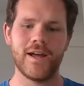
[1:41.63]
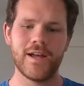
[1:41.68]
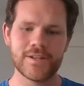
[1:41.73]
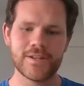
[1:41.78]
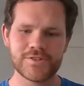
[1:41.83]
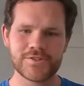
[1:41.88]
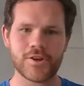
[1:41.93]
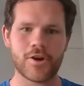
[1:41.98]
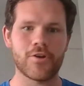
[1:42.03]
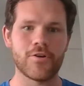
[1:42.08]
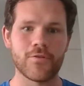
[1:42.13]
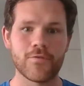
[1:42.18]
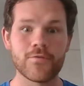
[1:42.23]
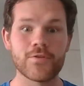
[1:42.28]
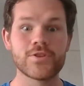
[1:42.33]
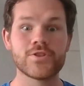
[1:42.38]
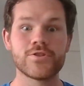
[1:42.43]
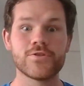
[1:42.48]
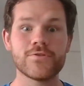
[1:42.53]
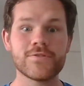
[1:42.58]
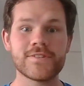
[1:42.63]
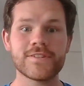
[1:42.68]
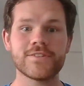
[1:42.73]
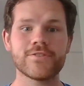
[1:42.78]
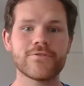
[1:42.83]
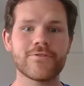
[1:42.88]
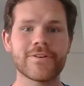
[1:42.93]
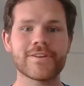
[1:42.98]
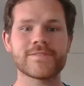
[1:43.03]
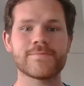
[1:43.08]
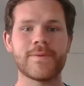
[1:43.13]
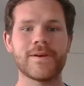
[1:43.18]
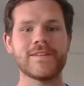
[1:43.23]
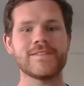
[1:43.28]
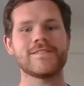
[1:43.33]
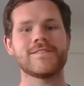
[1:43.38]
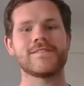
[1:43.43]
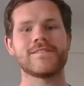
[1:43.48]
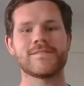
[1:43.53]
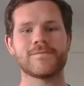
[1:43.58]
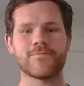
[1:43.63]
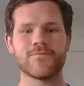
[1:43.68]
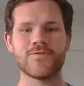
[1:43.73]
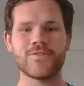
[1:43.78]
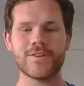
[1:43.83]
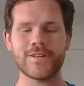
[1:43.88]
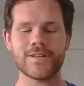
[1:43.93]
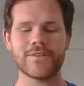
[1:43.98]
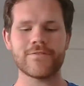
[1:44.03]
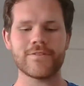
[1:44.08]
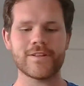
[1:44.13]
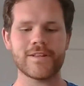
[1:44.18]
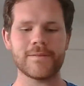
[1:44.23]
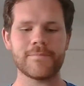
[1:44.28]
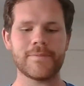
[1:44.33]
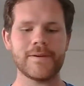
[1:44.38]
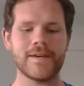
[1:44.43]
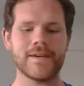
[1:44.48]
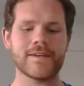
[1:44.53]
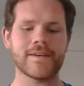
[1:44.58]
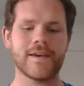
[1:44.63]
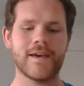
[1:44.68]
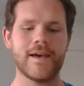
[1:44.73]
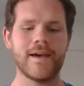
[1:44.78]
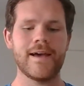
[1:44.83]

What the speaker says: So reducing your expenses is really, really big.